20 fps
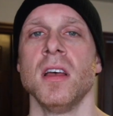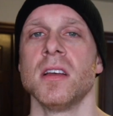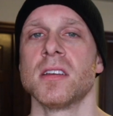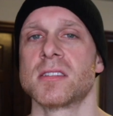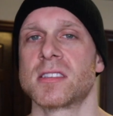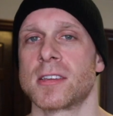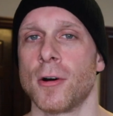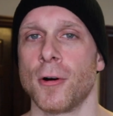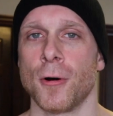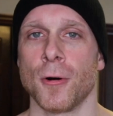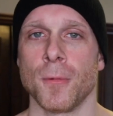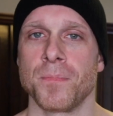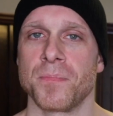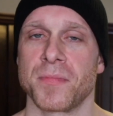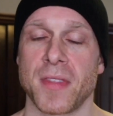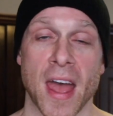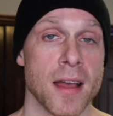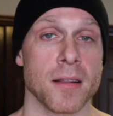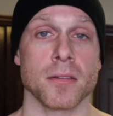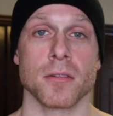So
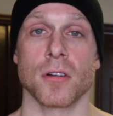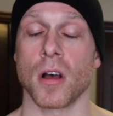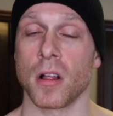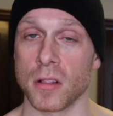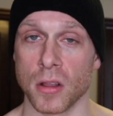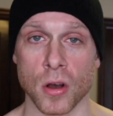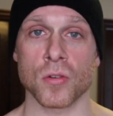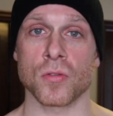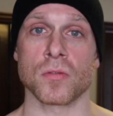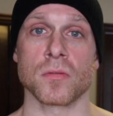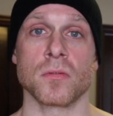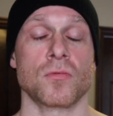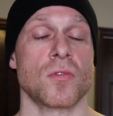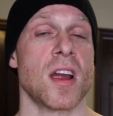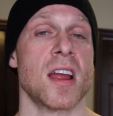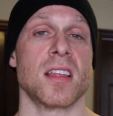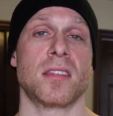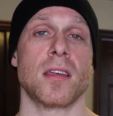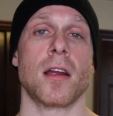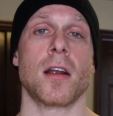that alone
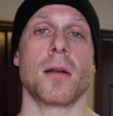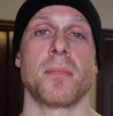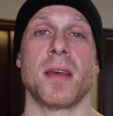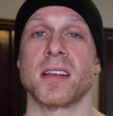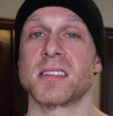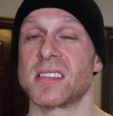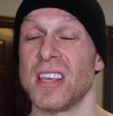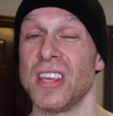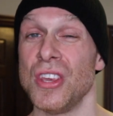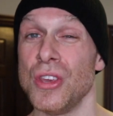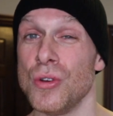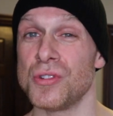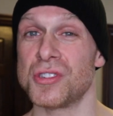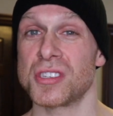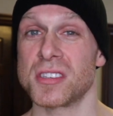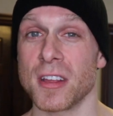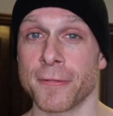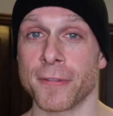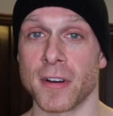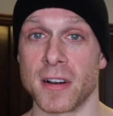right there makes a
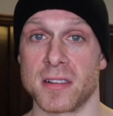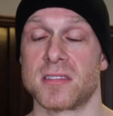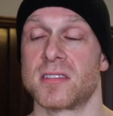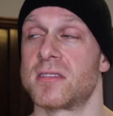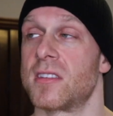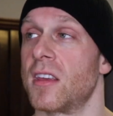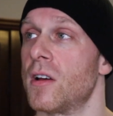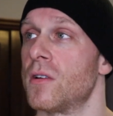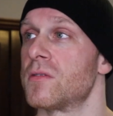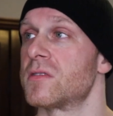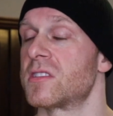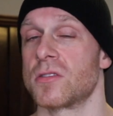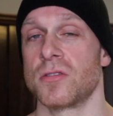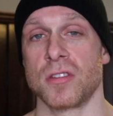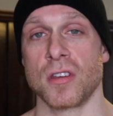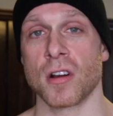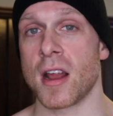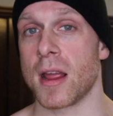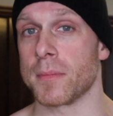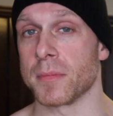huge difference, you know? So
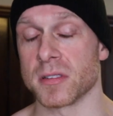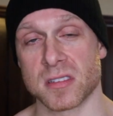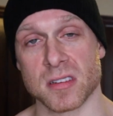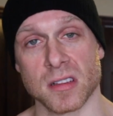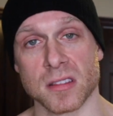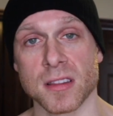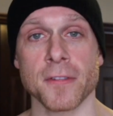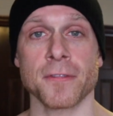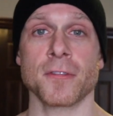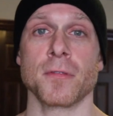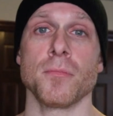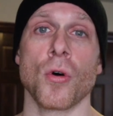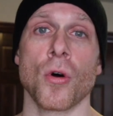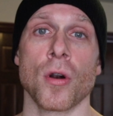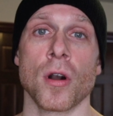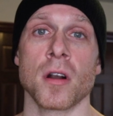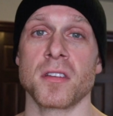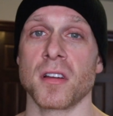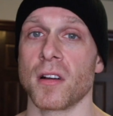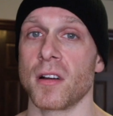you're able to lift
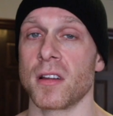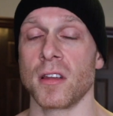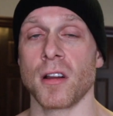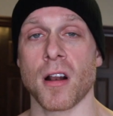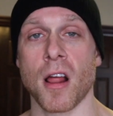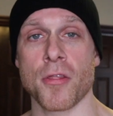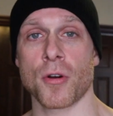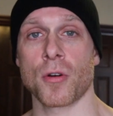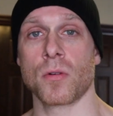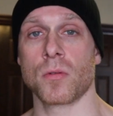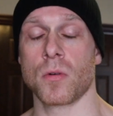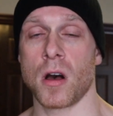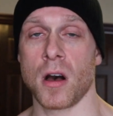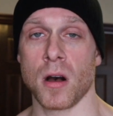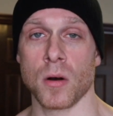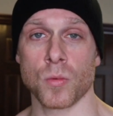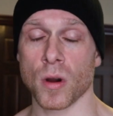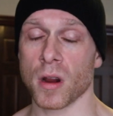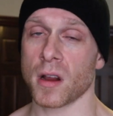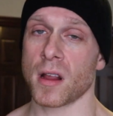more during your other
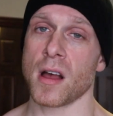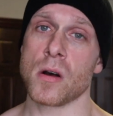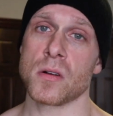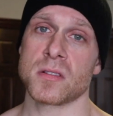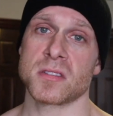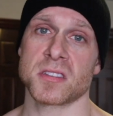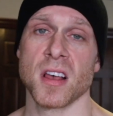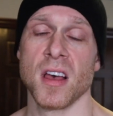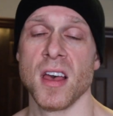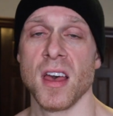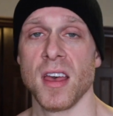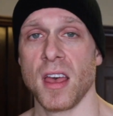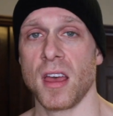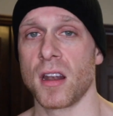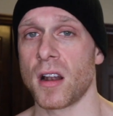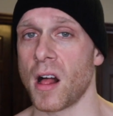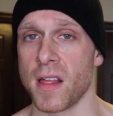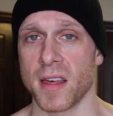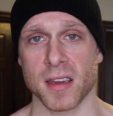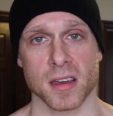workouts
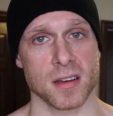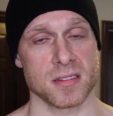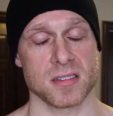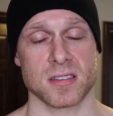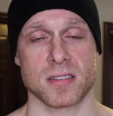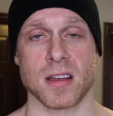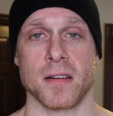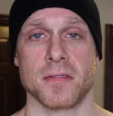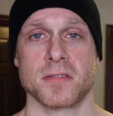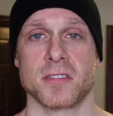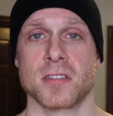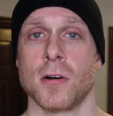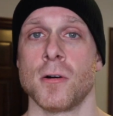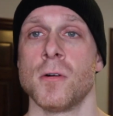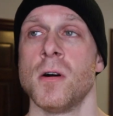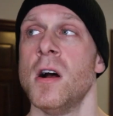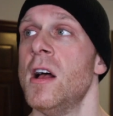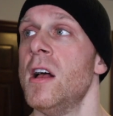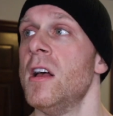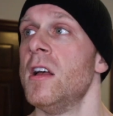and all that good stuff.
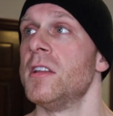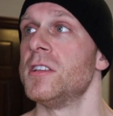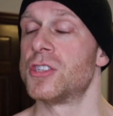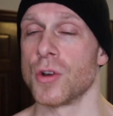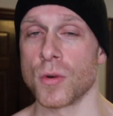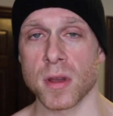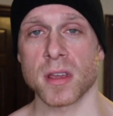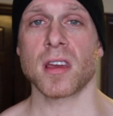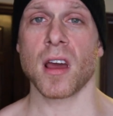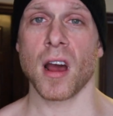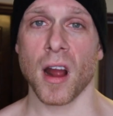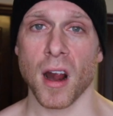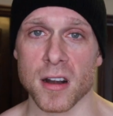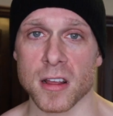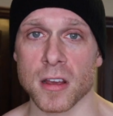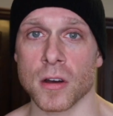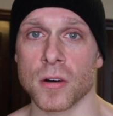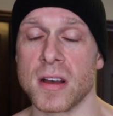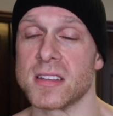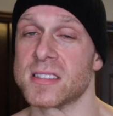So doing
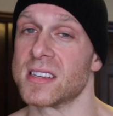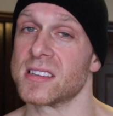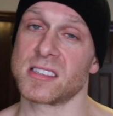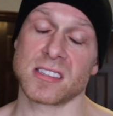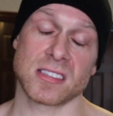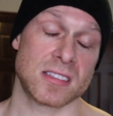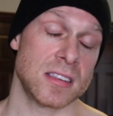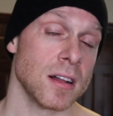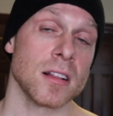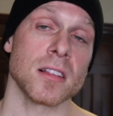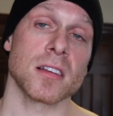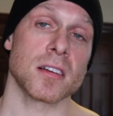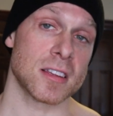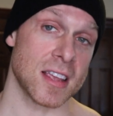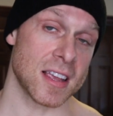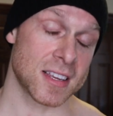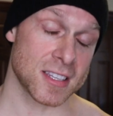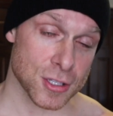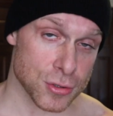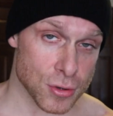cardio is still
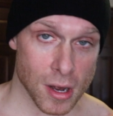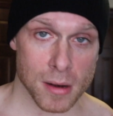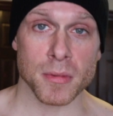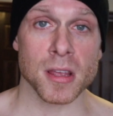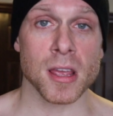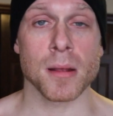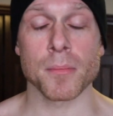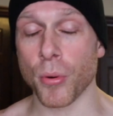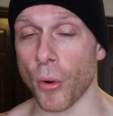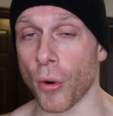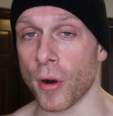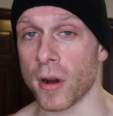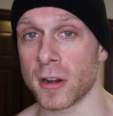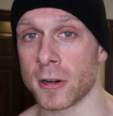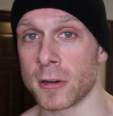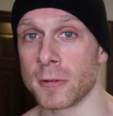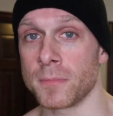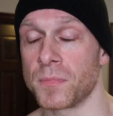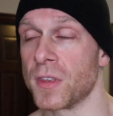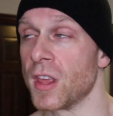extremely
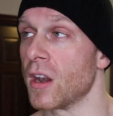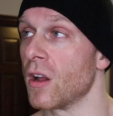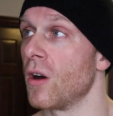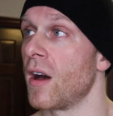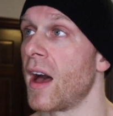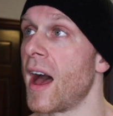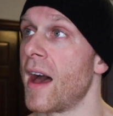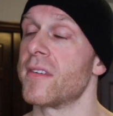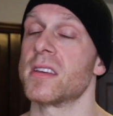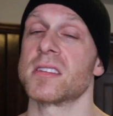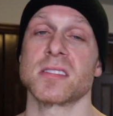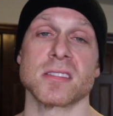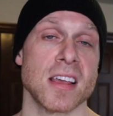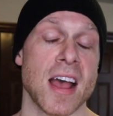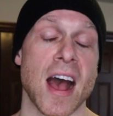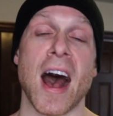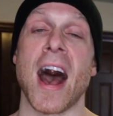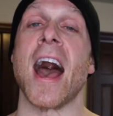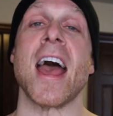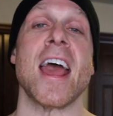important. You know, obviously
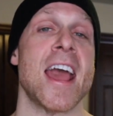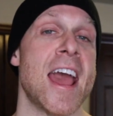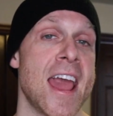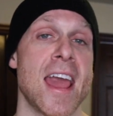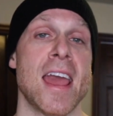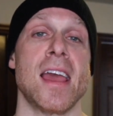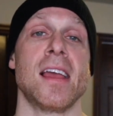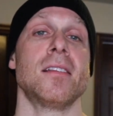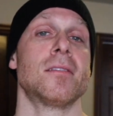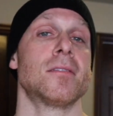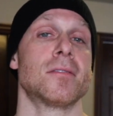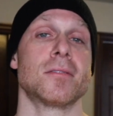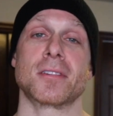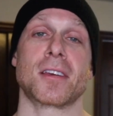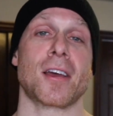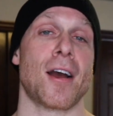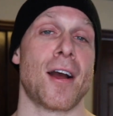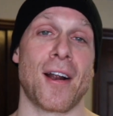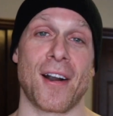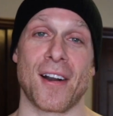I hate
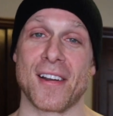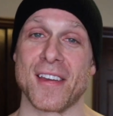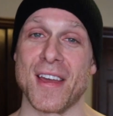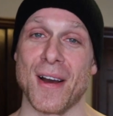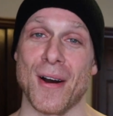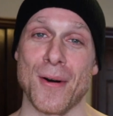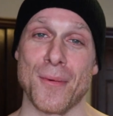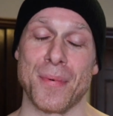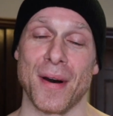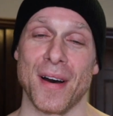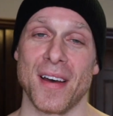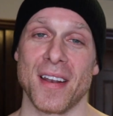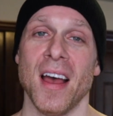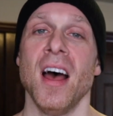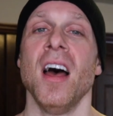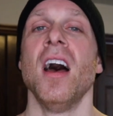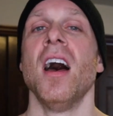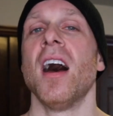cardio, but